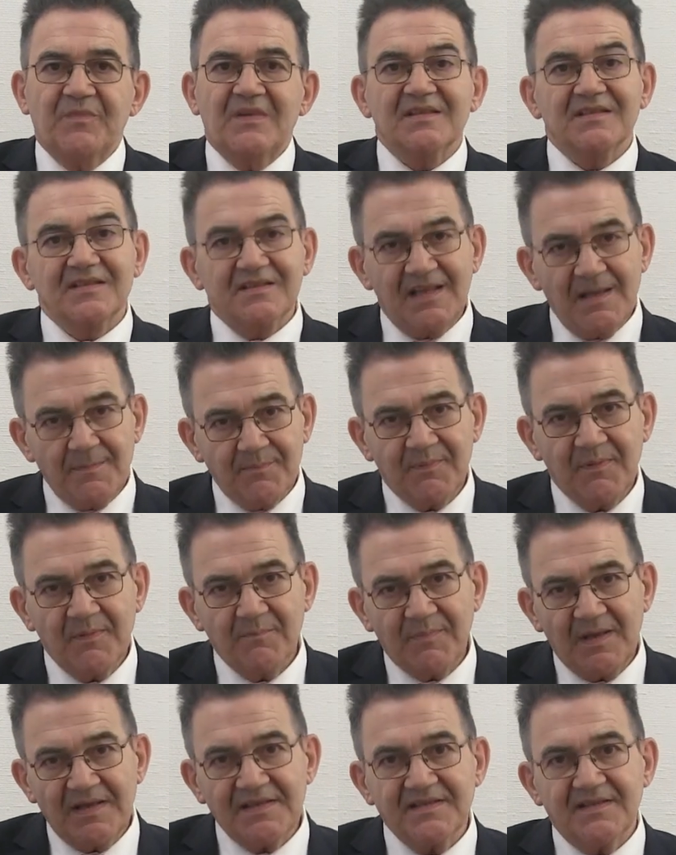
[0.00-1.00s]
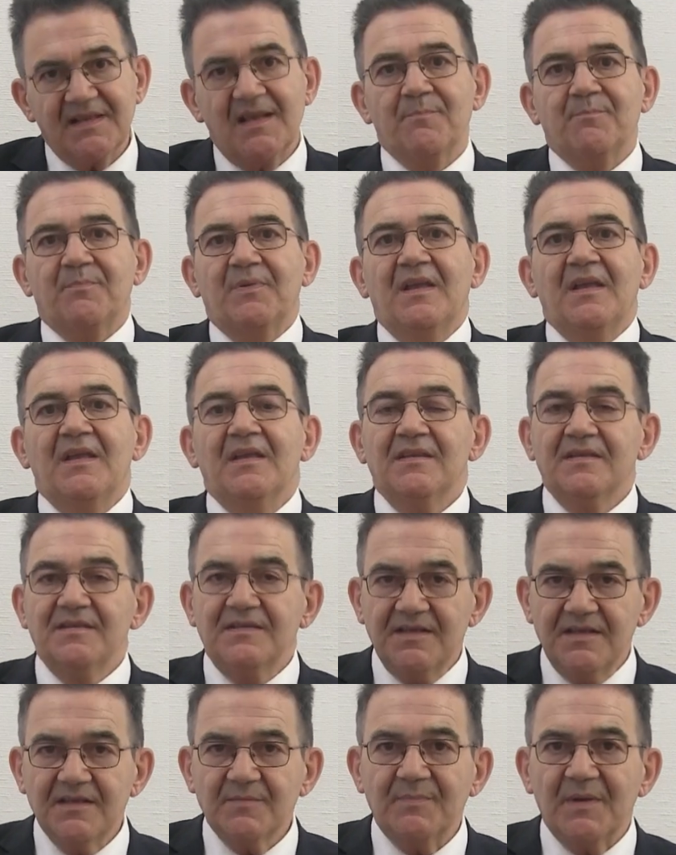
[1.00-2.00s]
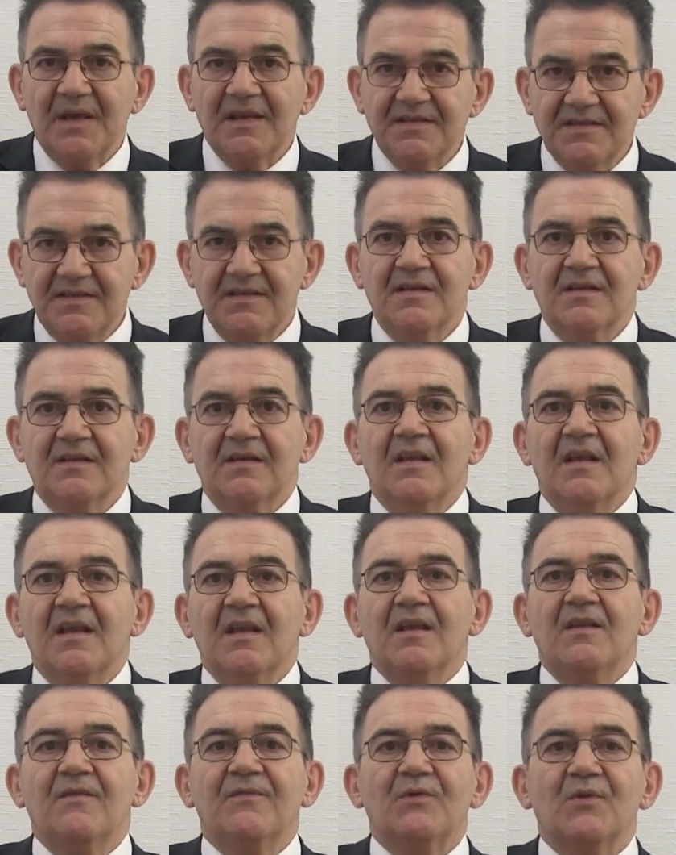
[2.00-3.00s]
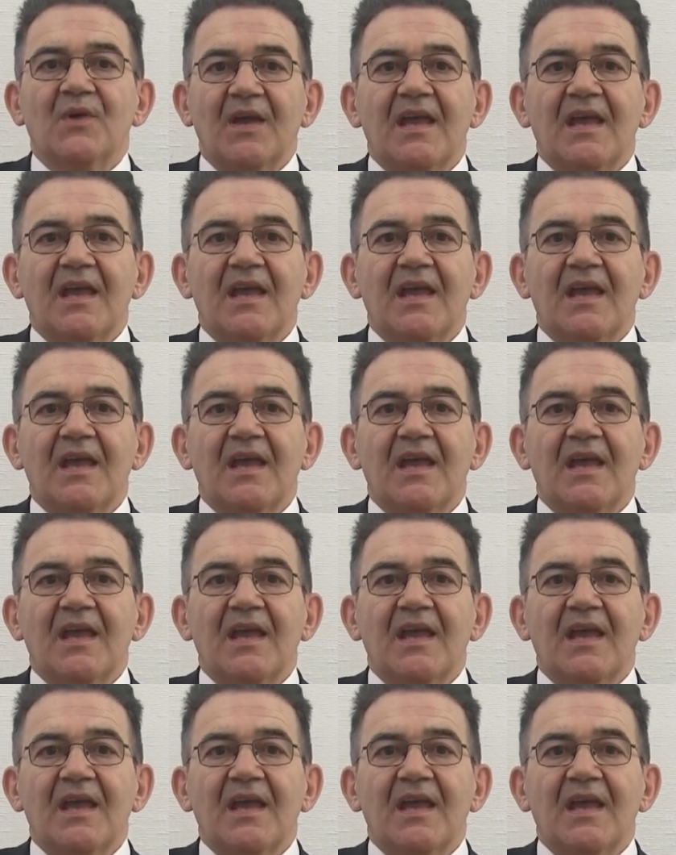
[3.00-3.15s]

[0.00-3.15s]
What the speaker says: Step by step, year by year. If you